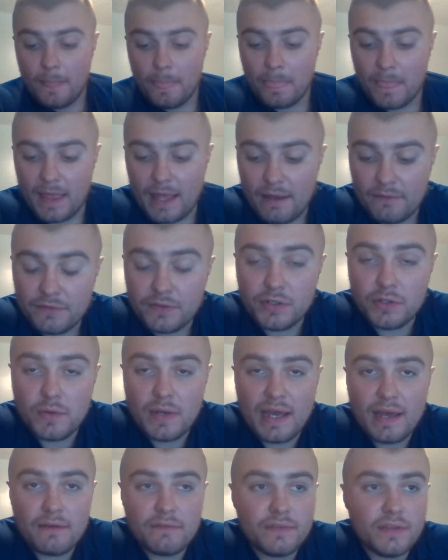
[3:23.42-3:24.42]
After you
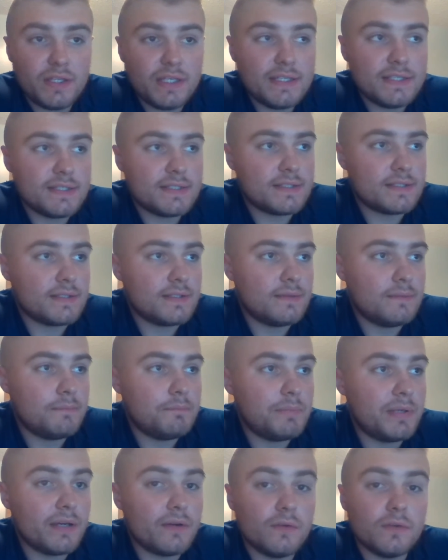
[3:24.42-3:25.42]
have these
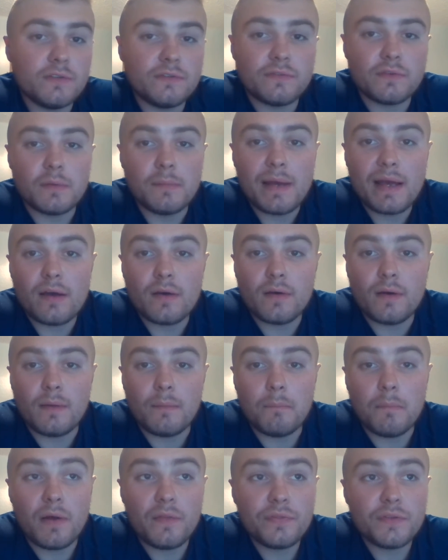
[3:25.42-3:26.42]
pickled for about a
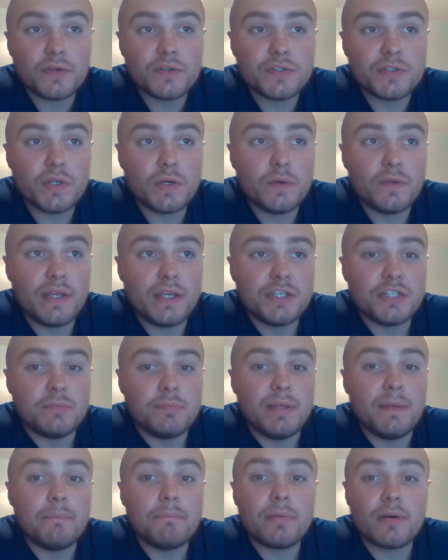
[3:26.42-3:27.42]
month or so, they should
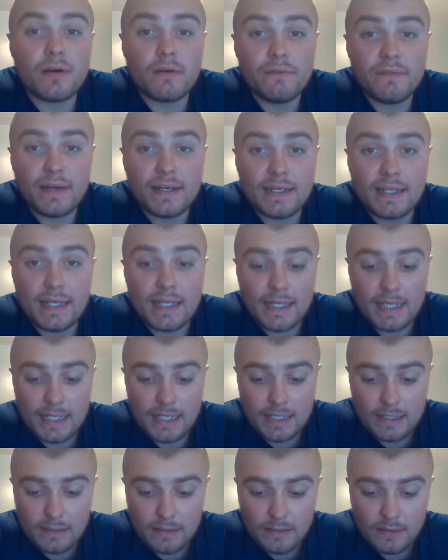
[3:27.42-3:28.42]
be perfect to
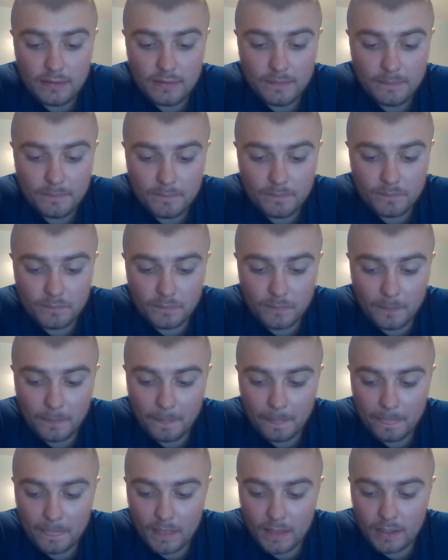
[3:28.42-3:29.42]
eat.
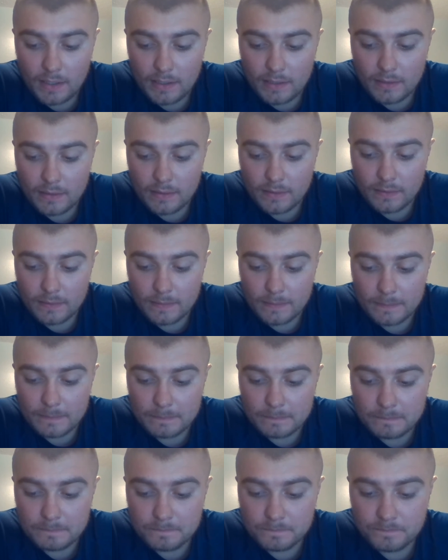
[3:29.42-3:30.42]
And
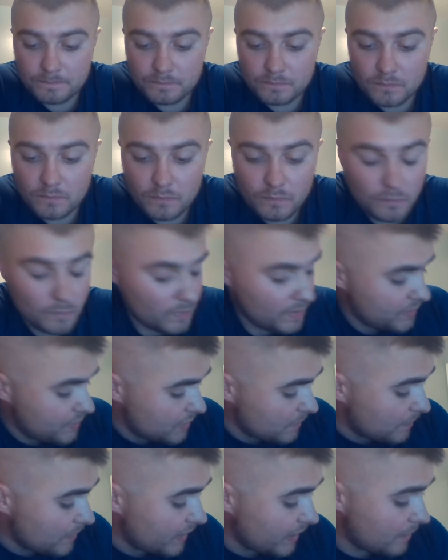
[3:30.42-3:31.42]
when
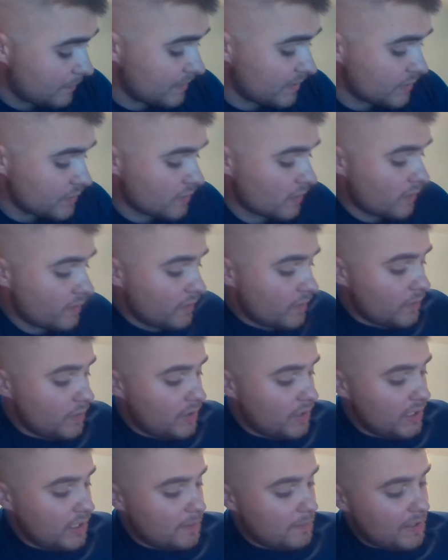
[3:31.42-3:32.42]
you're putting them in the jar, though, you
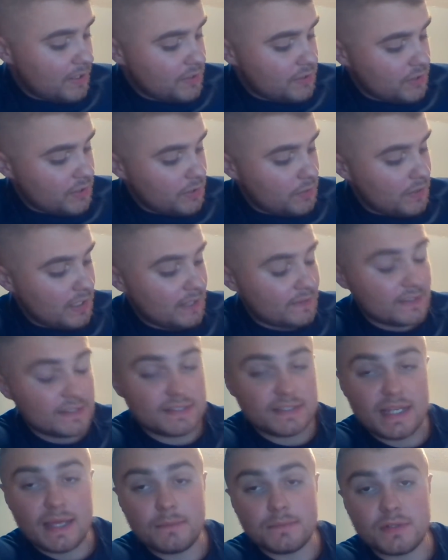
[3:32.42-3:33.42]
need to make sure you cut the
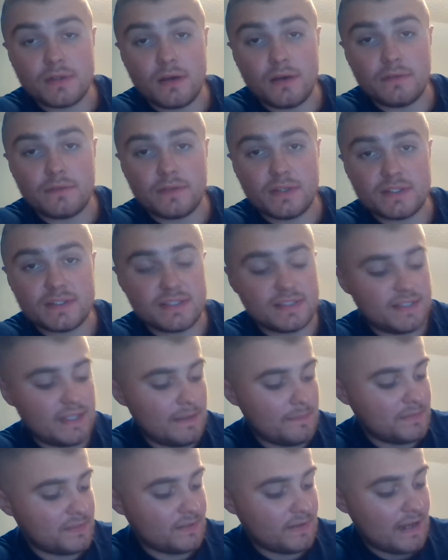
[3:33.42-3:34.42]
stems off because the
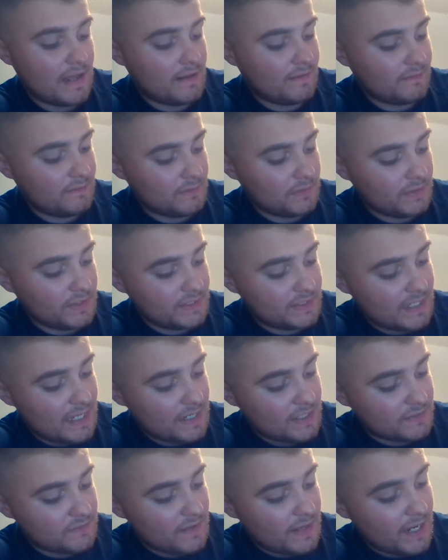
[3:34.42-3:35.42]
stems are not really
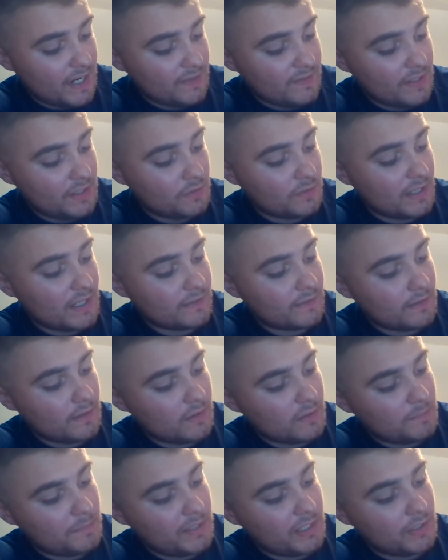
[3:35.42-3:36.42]
satisfying, and then you'll cut the
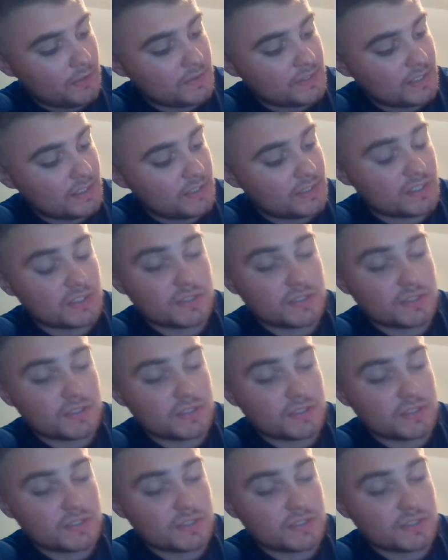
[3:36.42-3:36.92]
jalapenos into